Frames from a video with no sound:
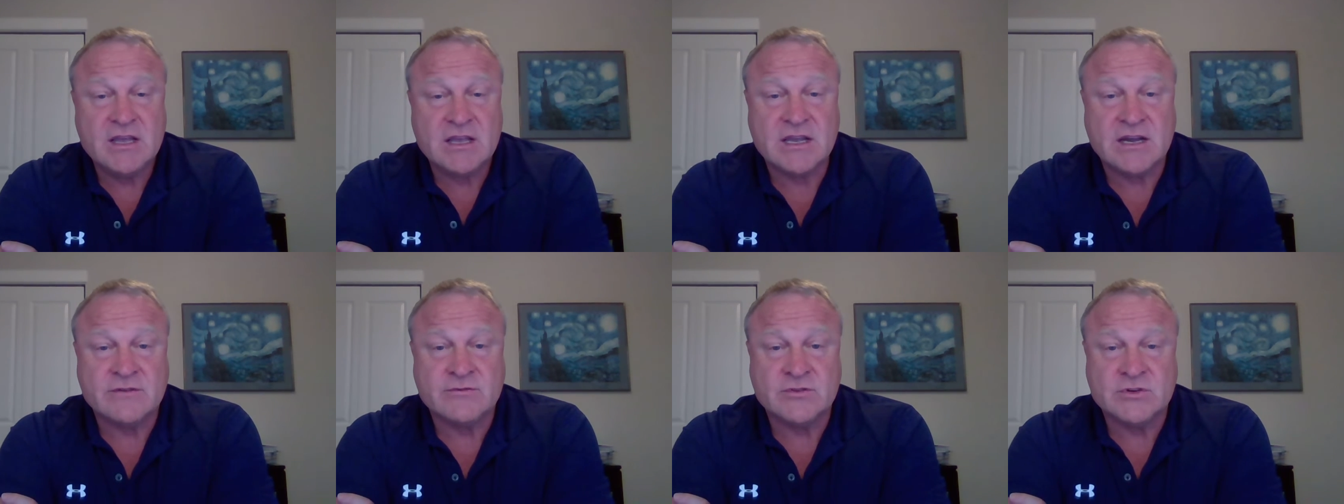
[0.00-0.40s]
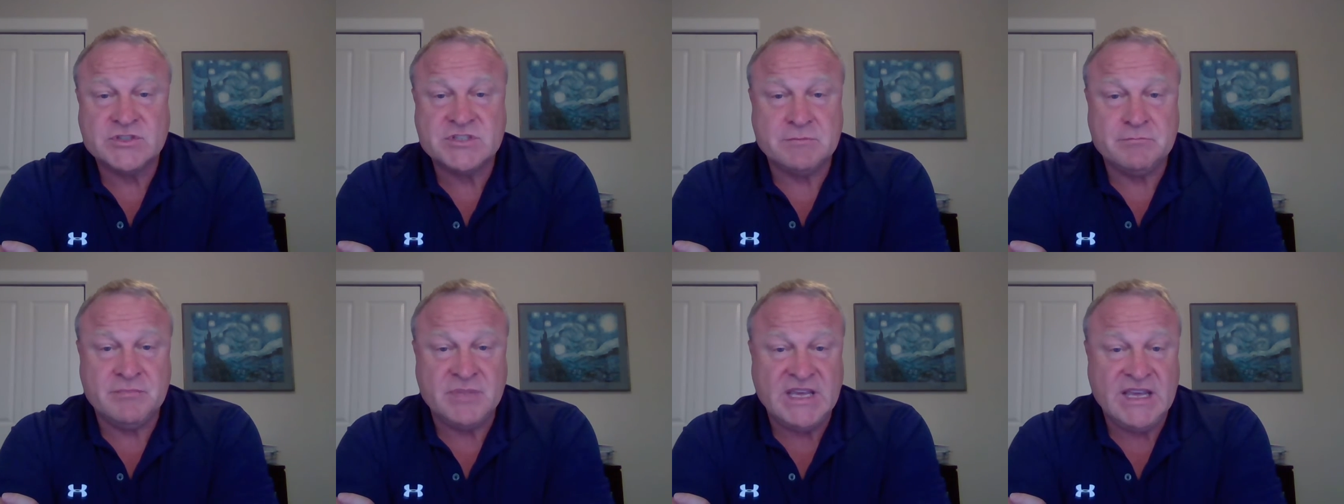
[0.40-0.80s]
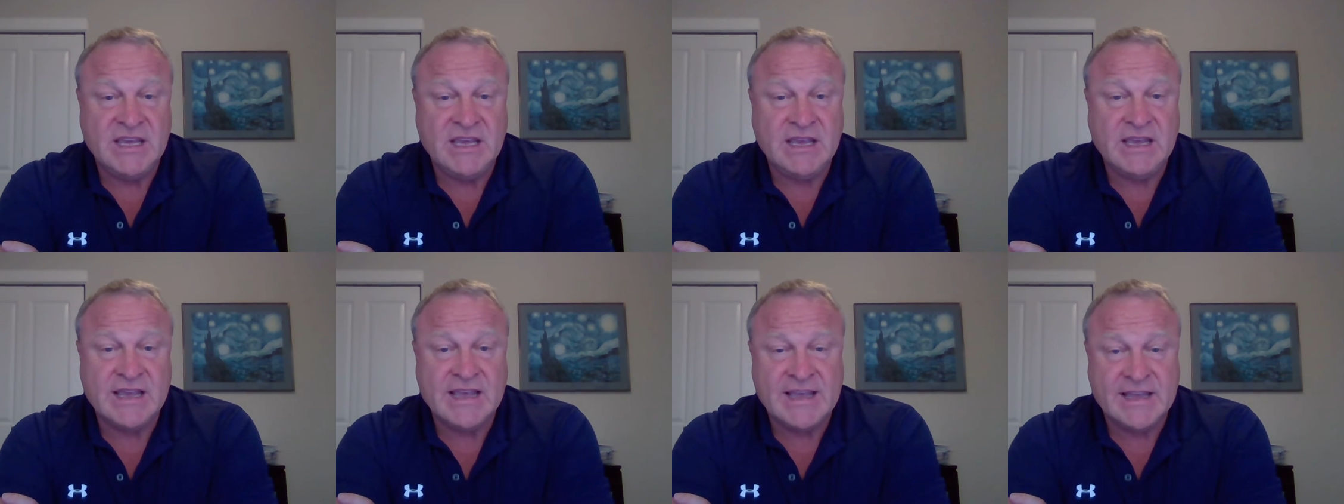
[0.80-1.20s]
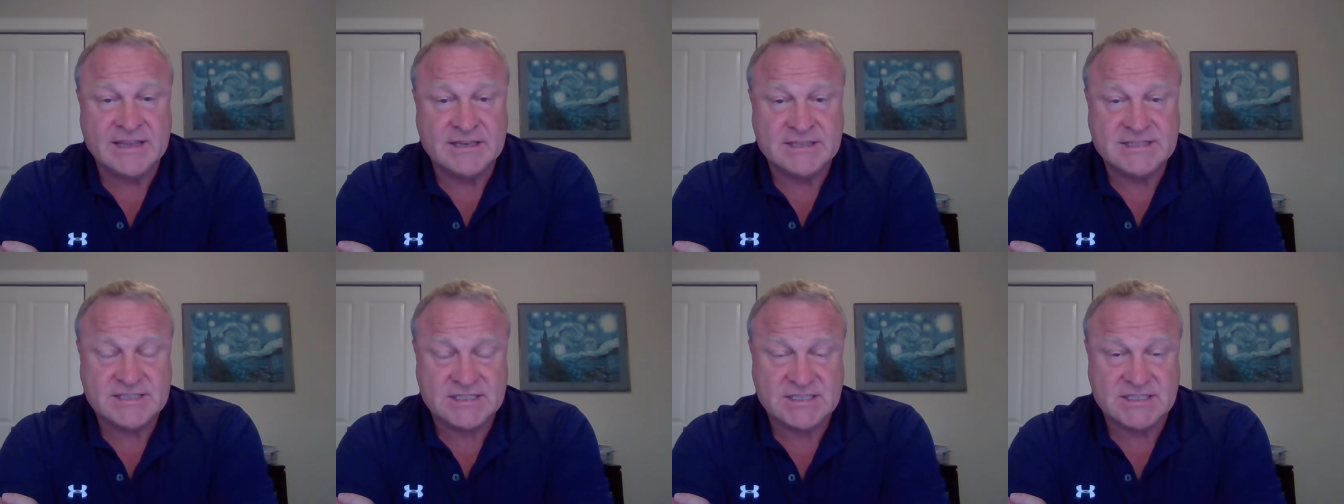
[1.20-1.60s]
coverage B
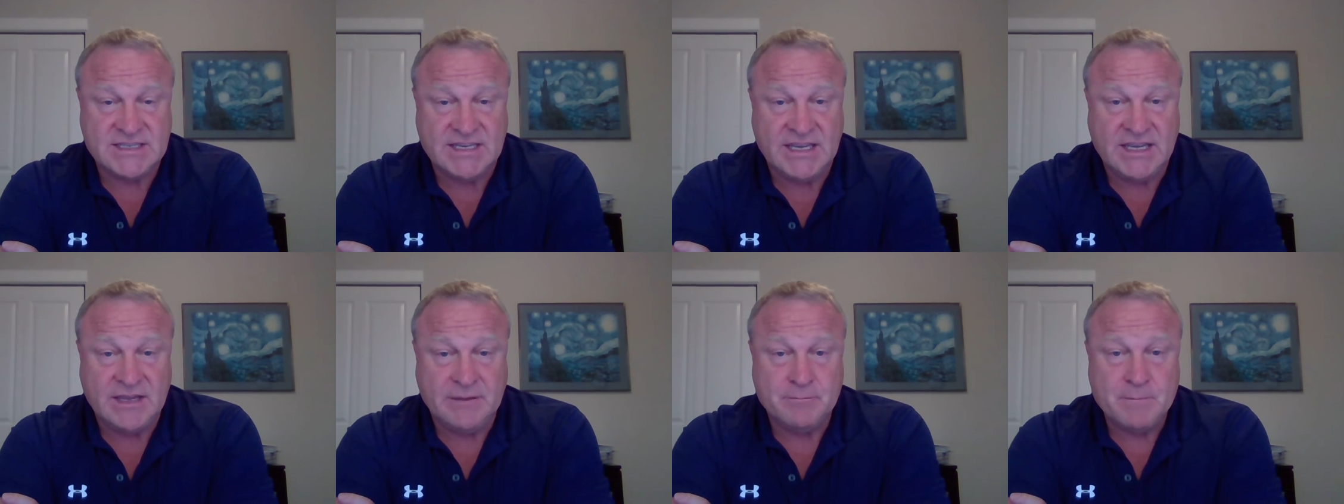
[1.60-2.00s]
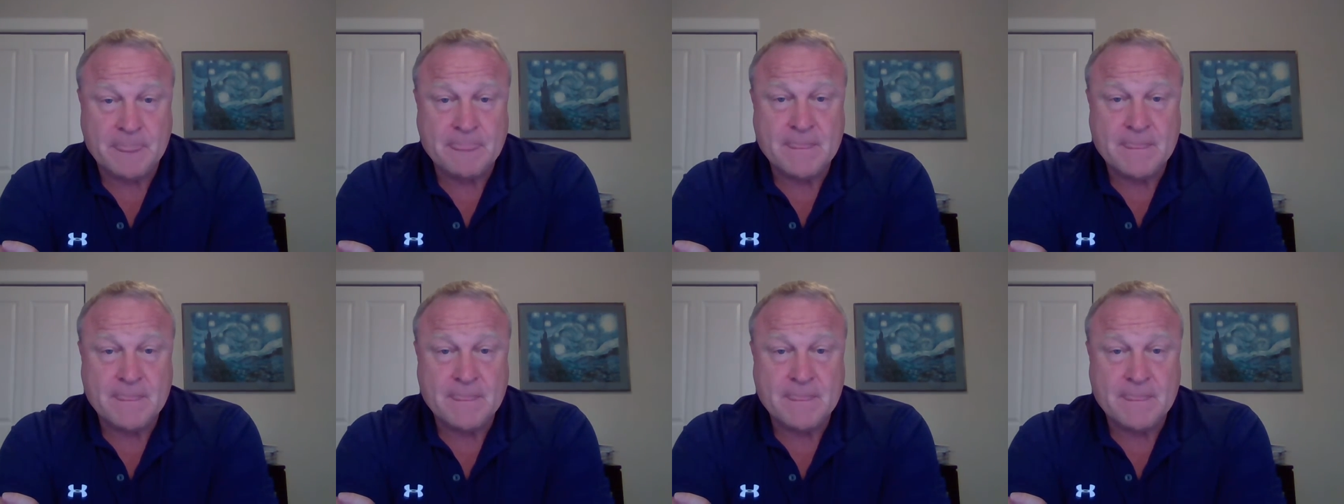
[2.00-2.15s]
and C.